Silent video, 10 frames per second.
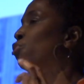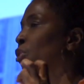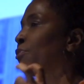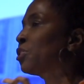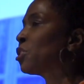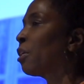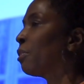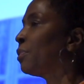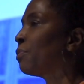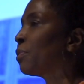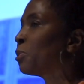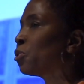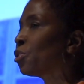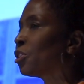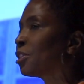trick photography from the
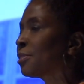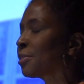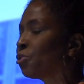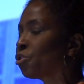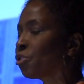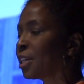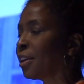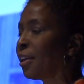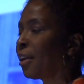turn of the century,